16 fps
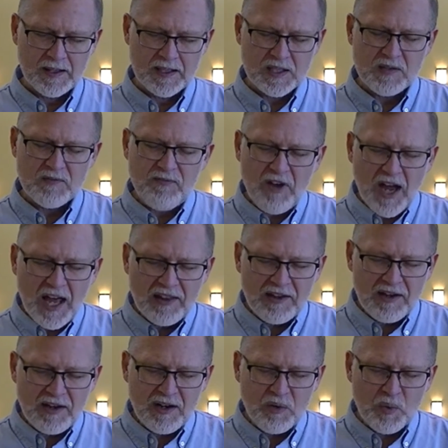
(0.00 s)
So,
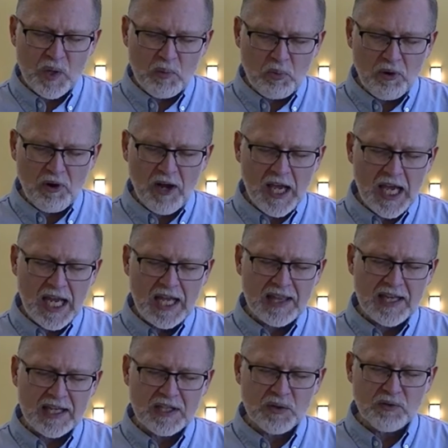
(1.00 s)
Father, we pray
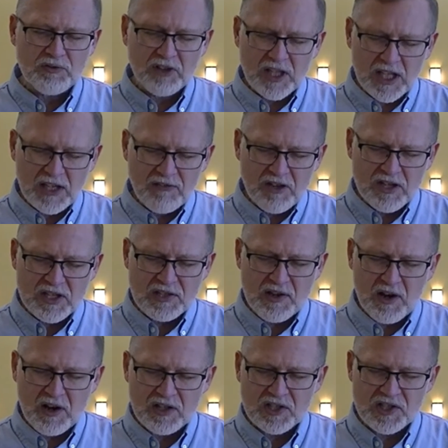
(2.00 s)
that you'll forgive us
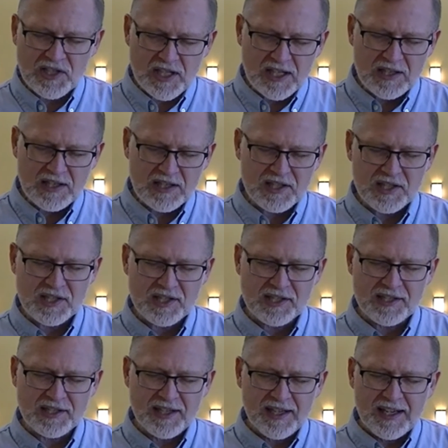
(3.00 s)
our
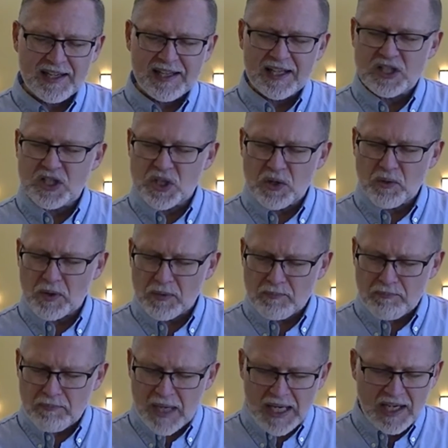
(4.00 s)
sins, that
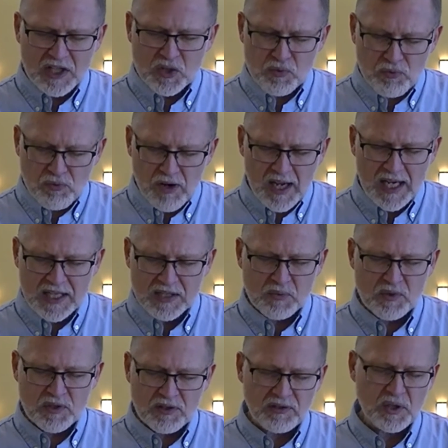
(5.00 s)
you'll make us
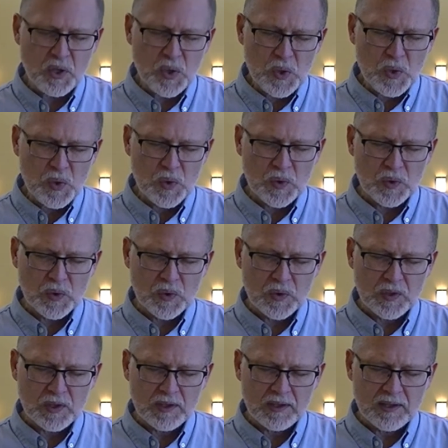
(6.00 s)
right with you.
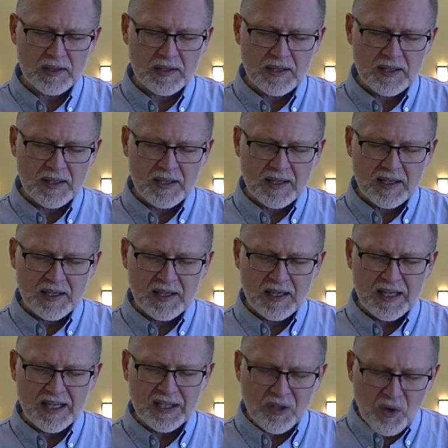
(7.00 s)

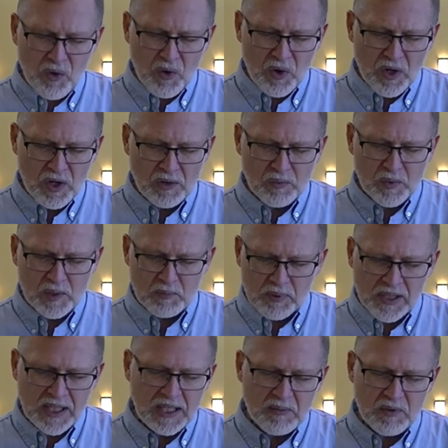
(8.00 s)
And Lord, we
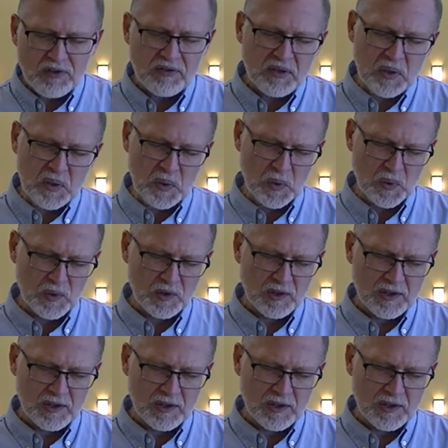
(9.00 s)
plead with you